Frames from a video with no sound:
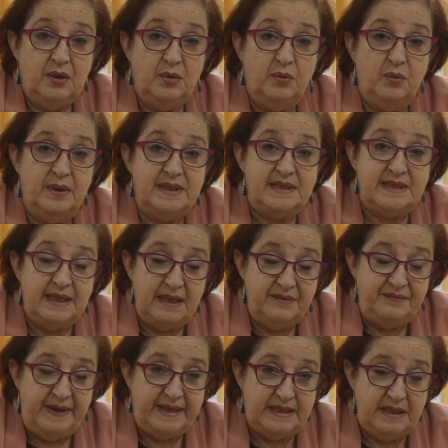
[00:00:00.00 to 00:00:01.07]
who are still
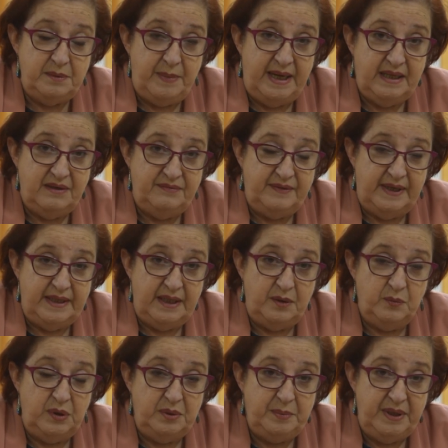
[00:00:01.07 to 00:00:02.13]
affected by the flood
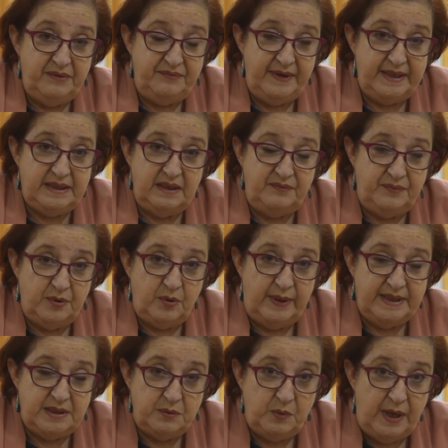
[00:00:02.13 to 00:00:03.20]
and will be affected for
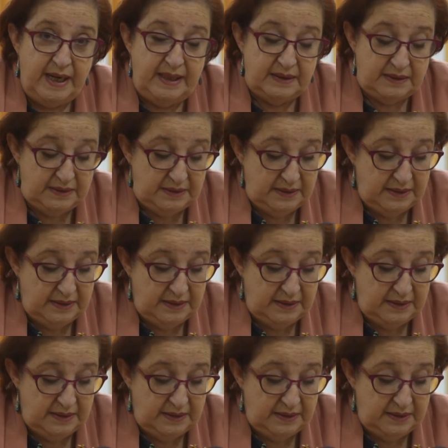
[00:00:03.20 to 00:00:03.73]
quite a while.